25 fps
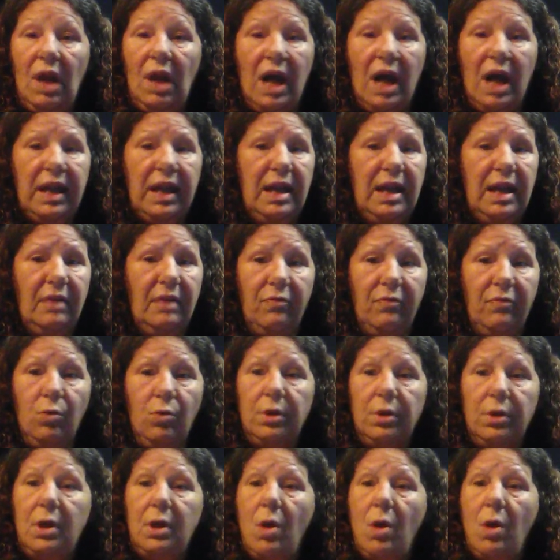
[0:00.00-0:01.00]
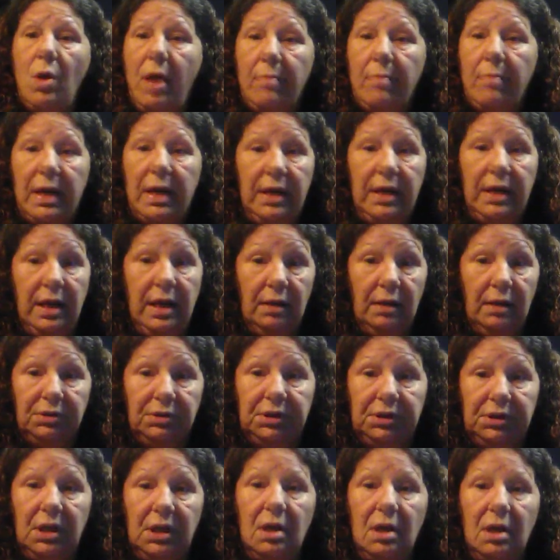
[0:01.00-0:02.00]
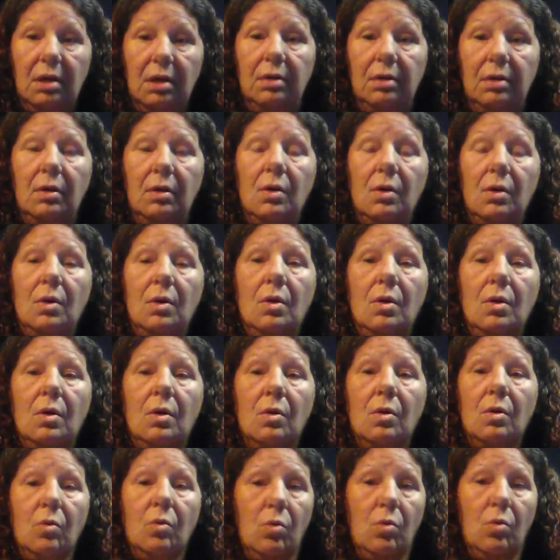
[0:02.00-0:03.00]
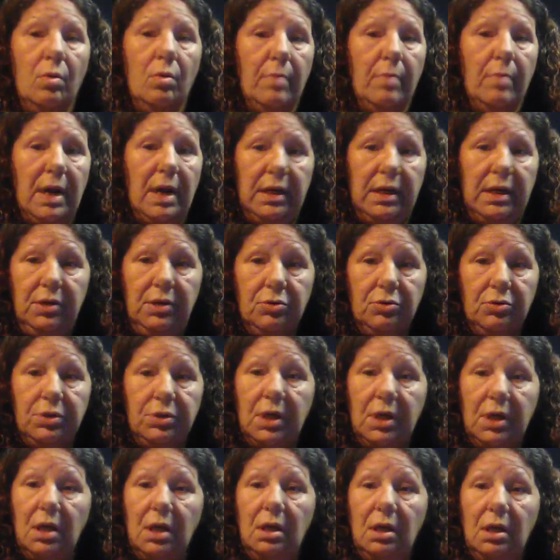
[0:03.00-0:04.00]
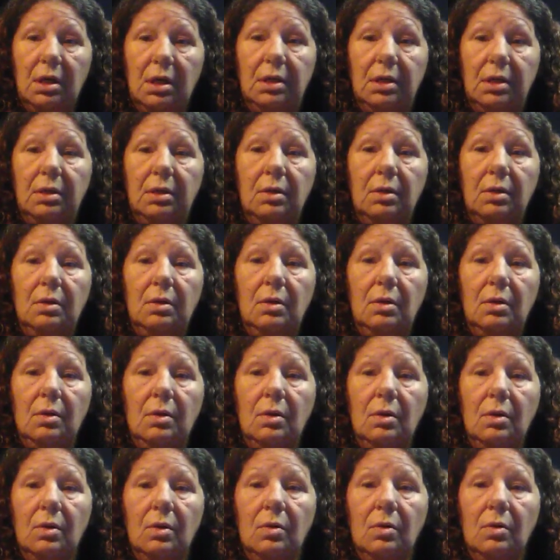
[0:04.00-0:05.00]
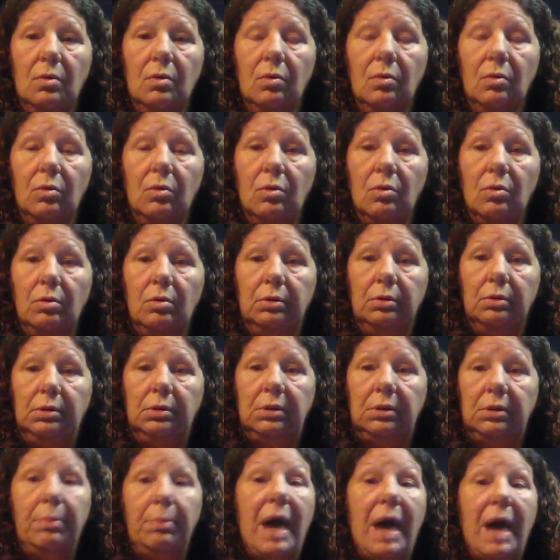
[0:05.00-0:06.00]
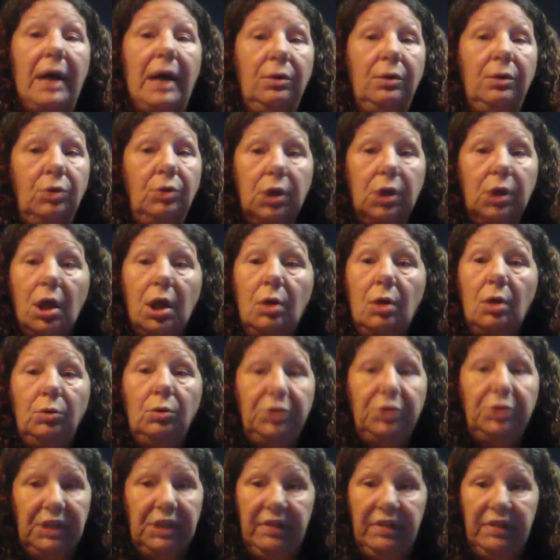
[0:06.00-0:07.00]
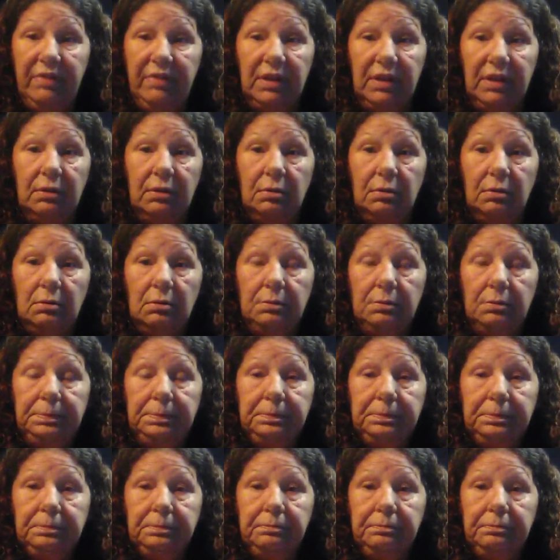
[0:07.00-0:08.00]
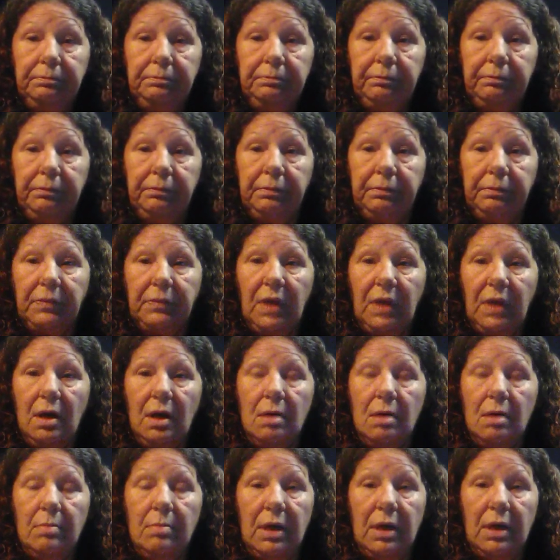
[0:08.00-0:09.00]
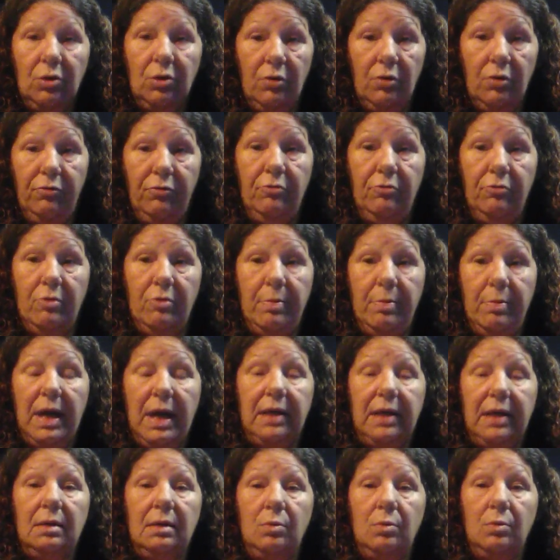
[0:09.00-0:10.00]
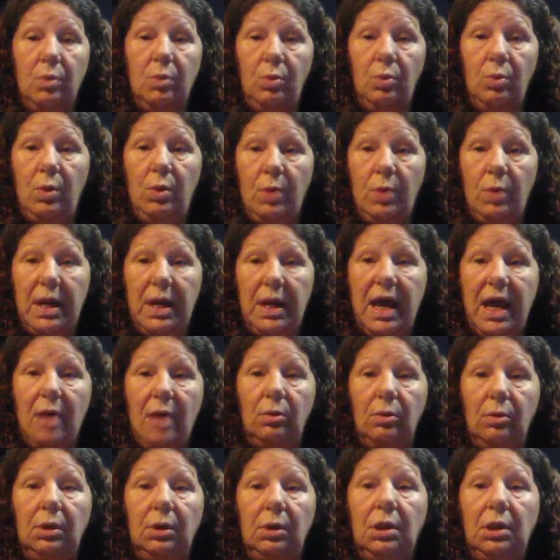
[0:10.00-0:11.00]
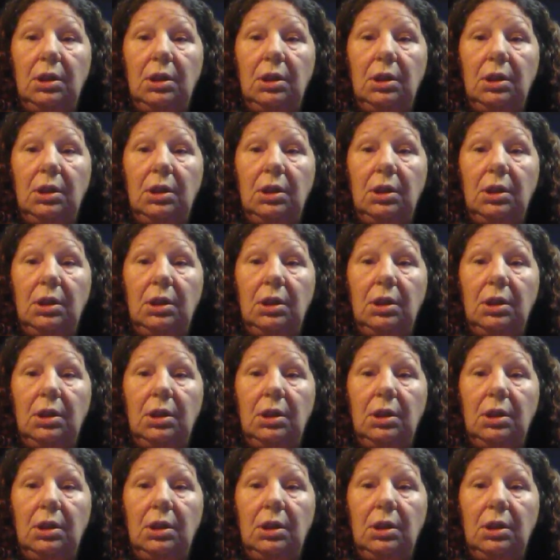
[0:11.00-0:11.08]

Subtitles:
I can't afford to go have my nails done, or my hair done, or to buy new clothes even. My girlfriend Rebecca, when we went out,